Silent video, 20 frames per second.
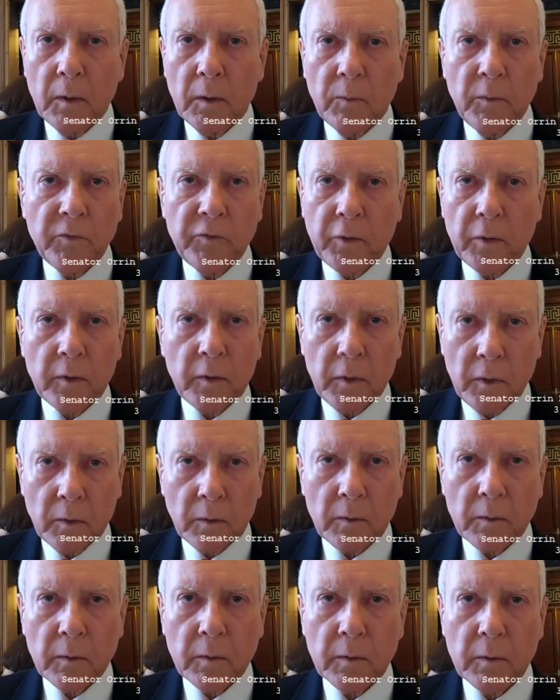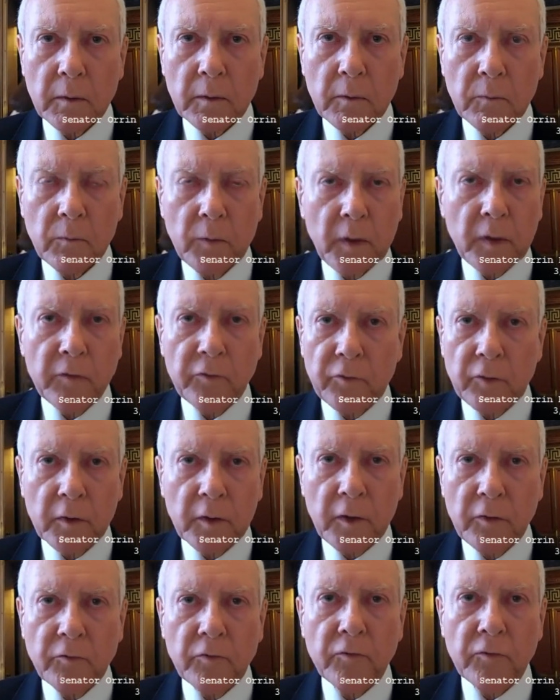We said no.
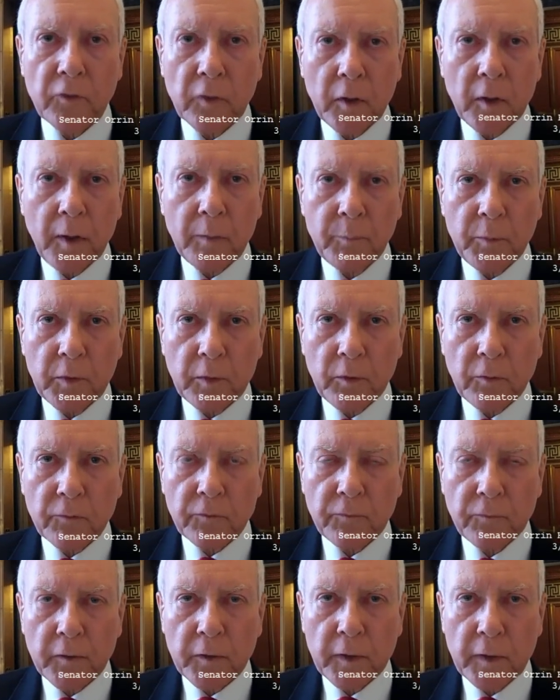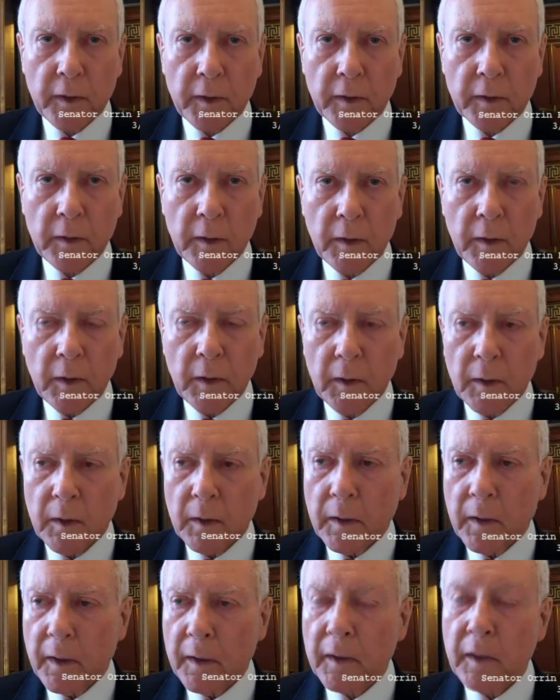Reconciliation should not be used for that.
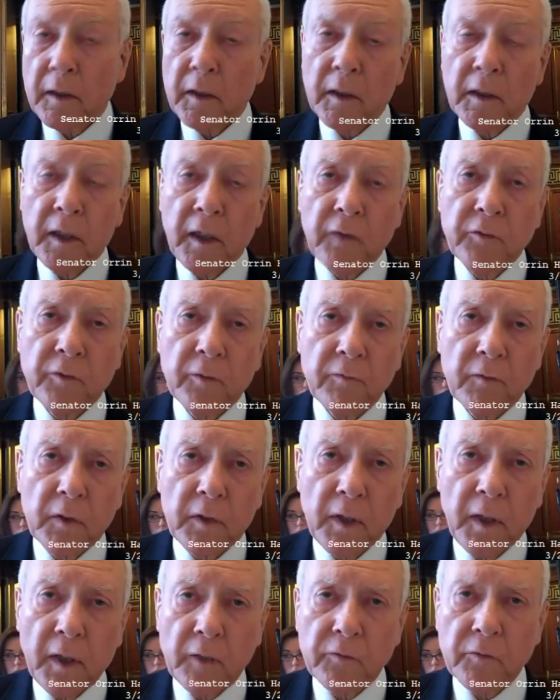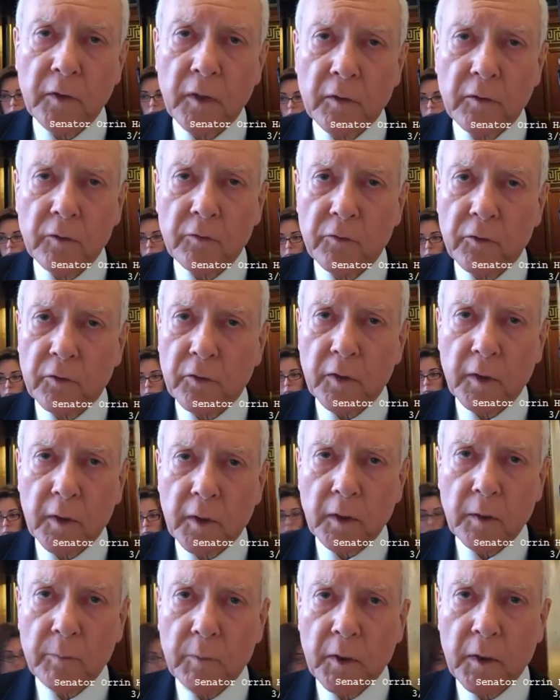And in the case of the tax cut that you're
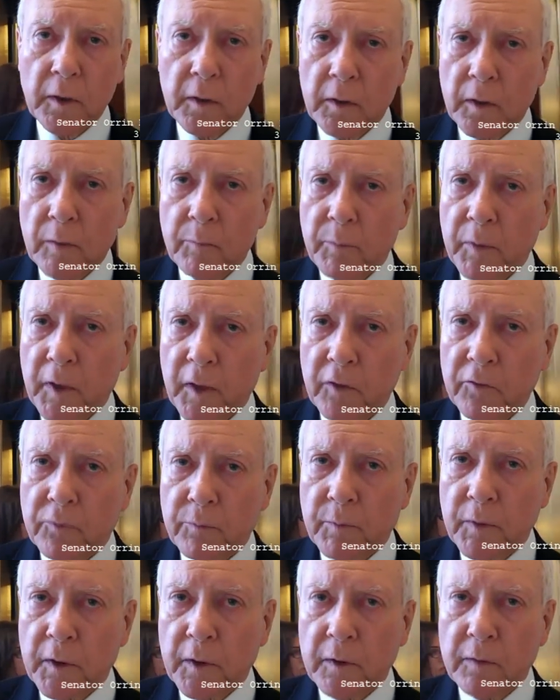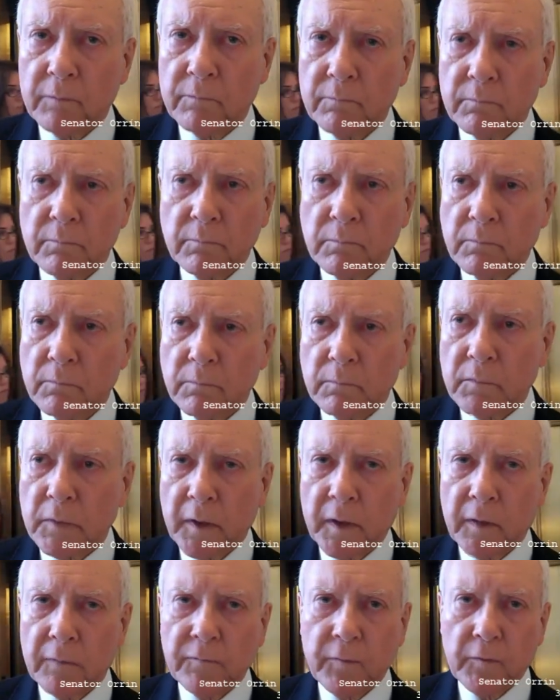talking about, it did pass by
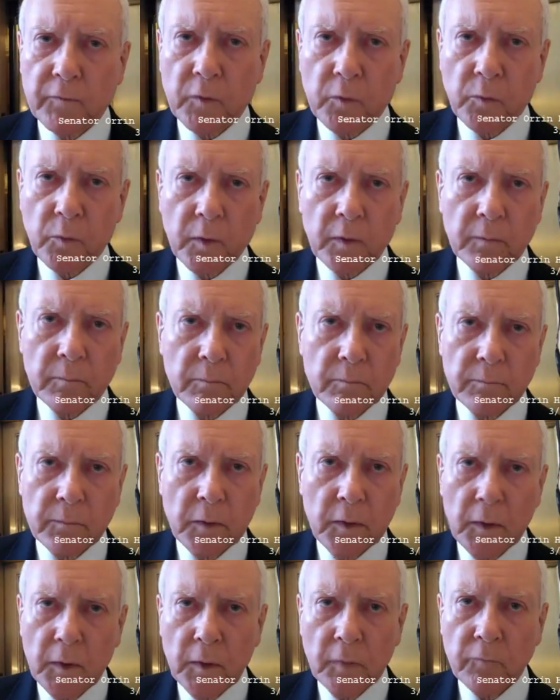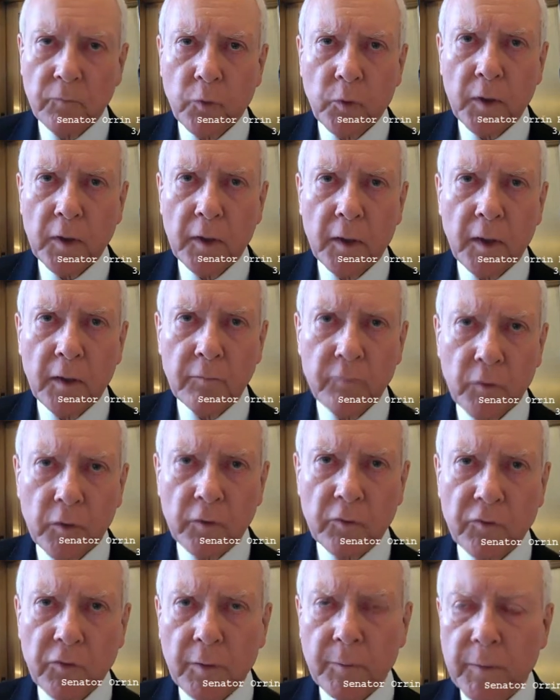like a 51-49
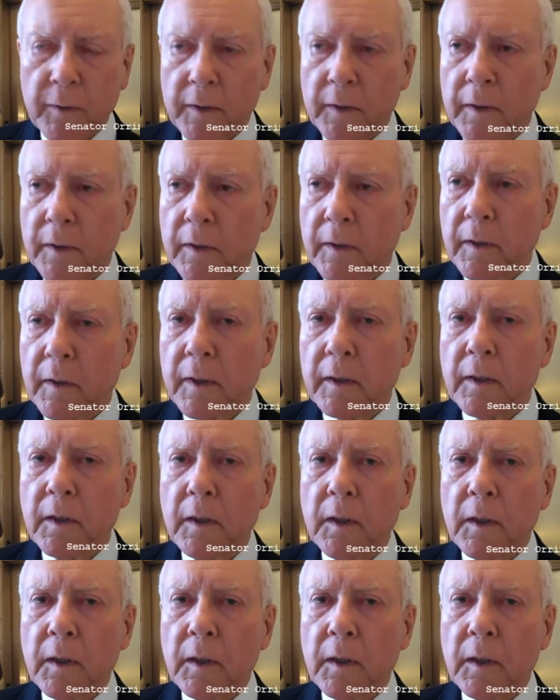vote, something like that.